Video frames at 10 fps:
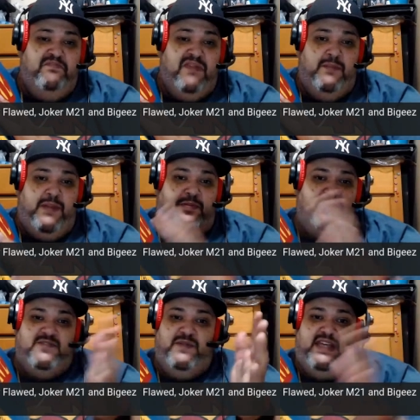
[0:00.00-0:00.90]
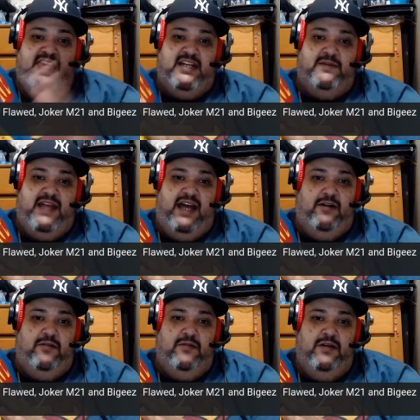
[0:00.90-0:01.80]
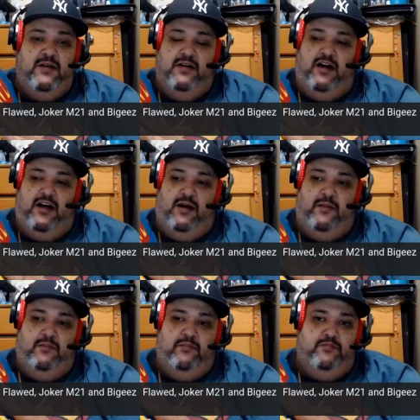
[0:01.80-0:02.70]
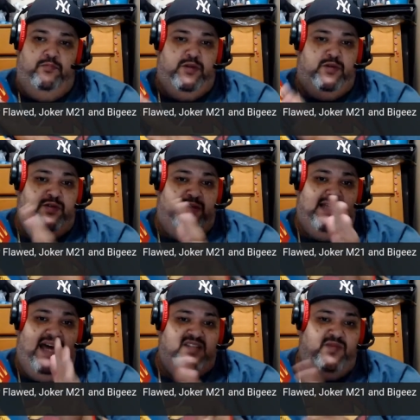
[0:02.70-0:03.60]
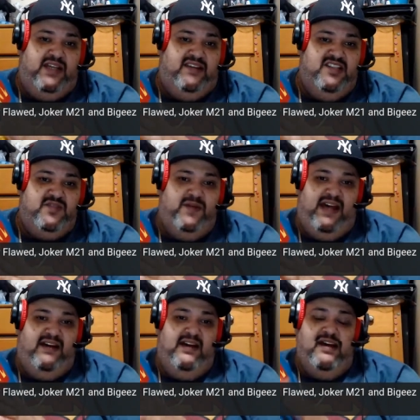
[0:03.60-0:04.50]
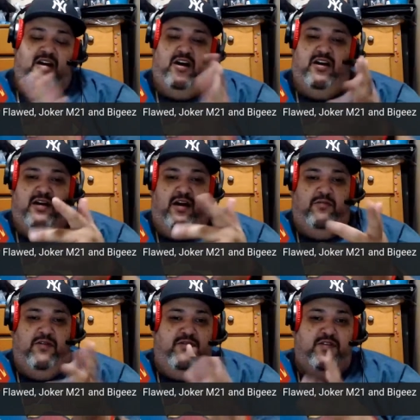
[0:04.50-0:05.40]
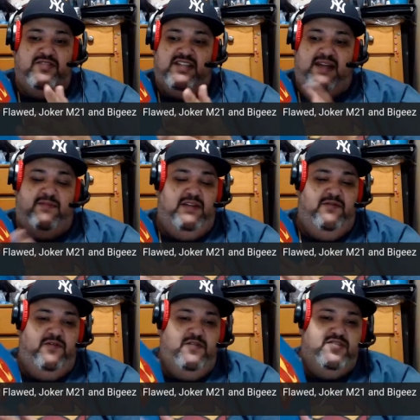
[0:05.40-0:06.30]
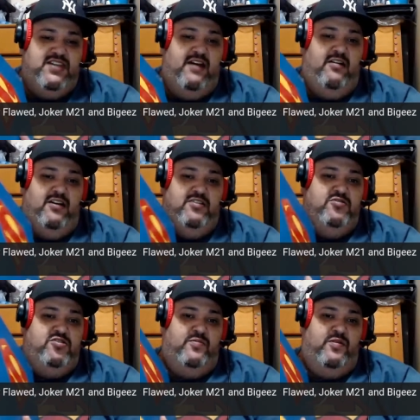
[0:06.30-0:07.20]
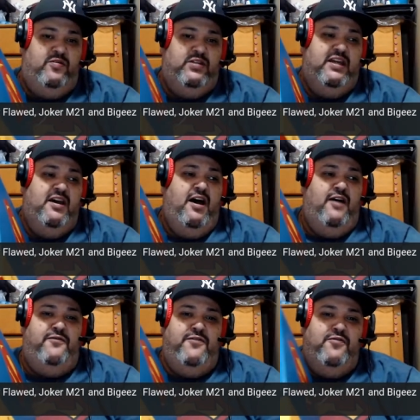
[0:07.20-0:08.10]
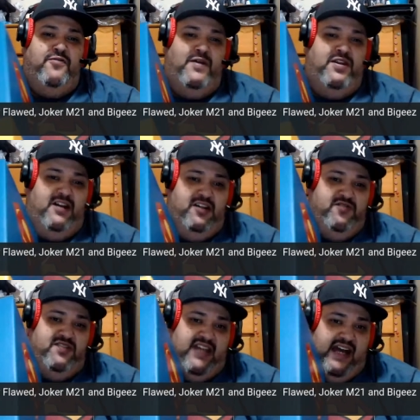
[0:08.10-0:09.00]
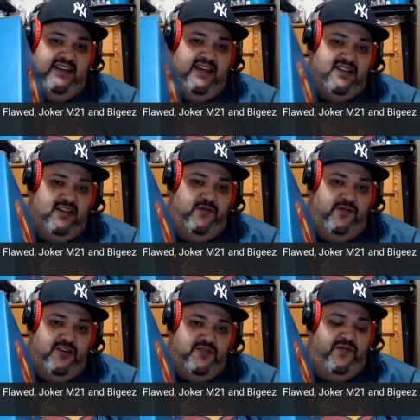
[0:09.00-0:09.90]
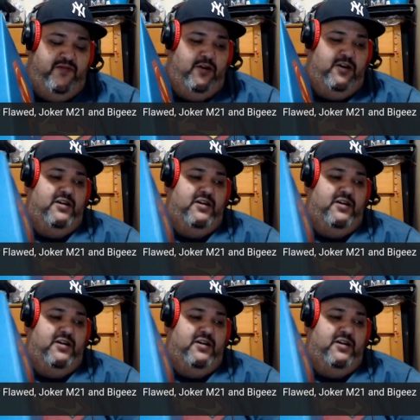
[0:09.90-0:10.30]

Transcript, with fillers: people just been getting them now um between last week and this week i uh, reviews It's not many reviews yet on youtube only a few from other countries they got theirs a little first before